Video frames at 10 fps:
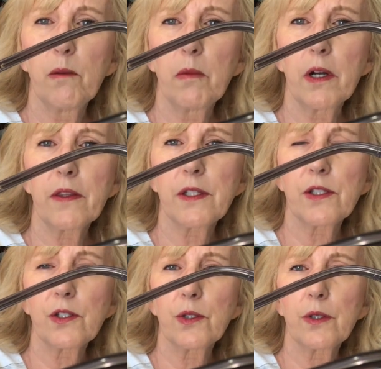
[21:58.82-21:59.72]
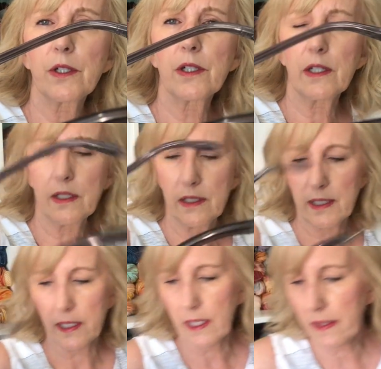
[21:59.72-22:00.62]
Martha Stewart, let's
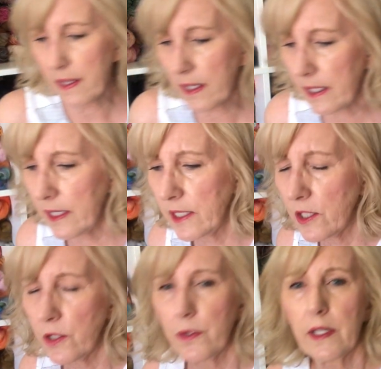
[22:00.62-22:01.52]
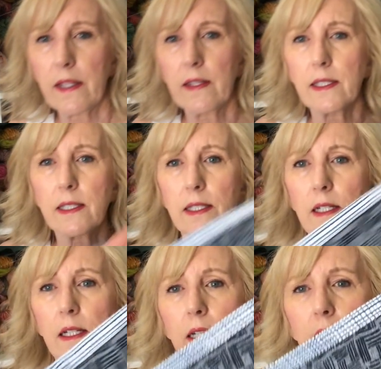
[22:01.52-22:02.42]
see, I think I need to do it like this.